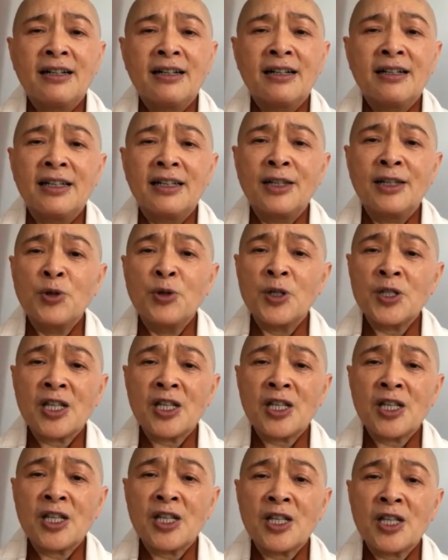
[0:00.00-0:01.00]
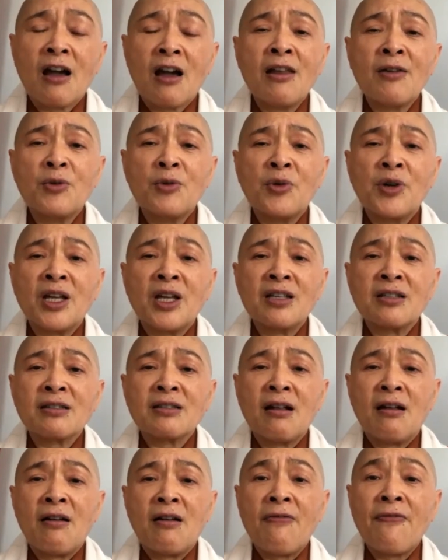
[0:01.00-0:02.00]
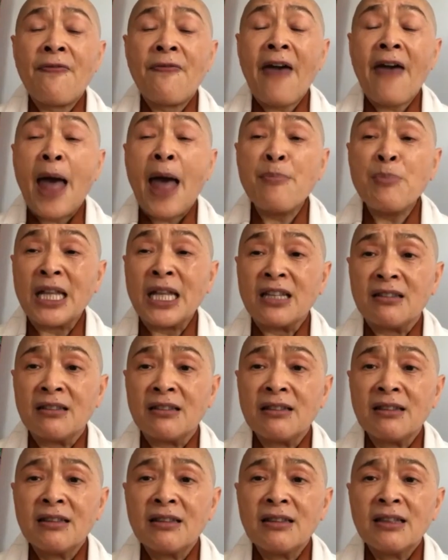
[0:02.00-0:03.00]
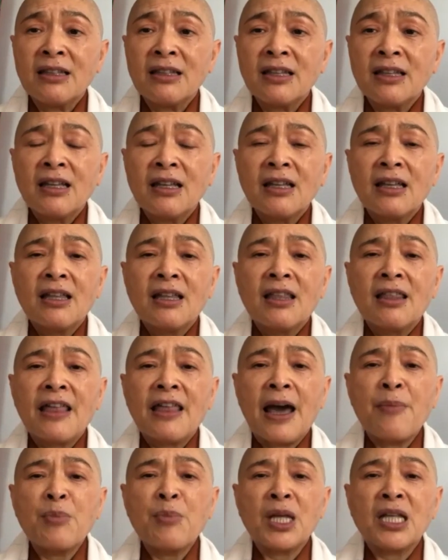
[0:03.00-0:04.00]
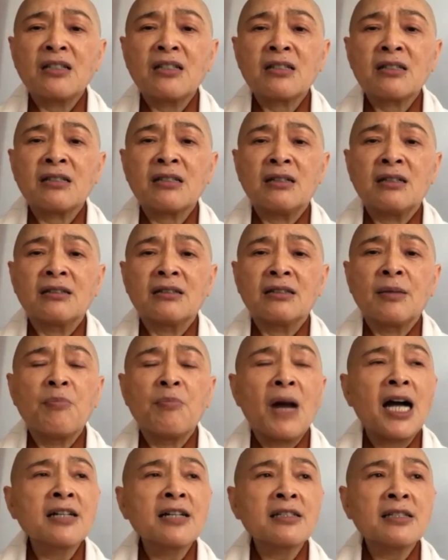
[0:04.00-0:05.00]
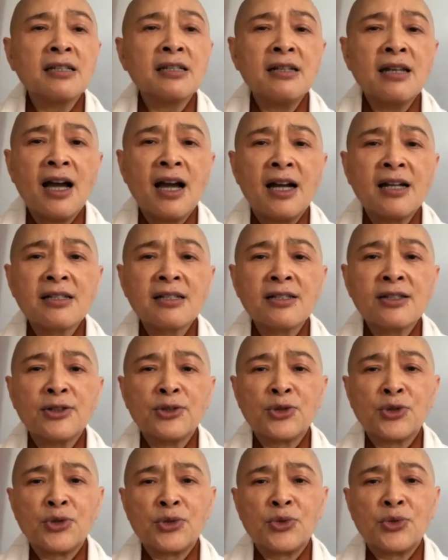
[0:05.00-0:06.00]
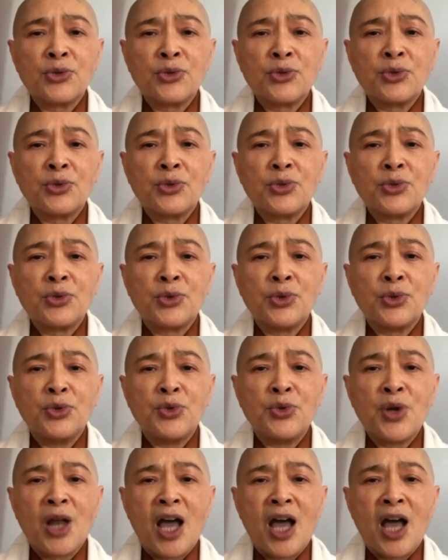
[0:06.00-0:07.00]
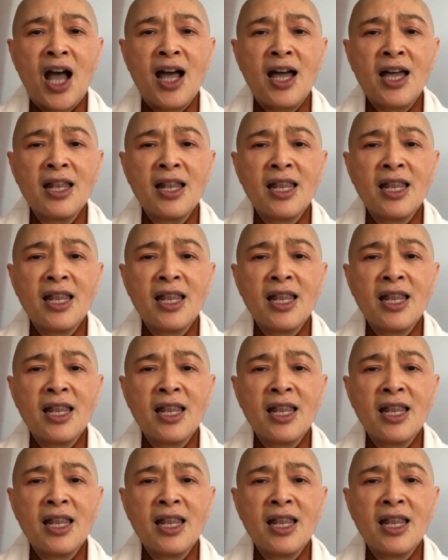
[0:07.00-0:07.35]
it was started with famine. That means the monks and nuns do not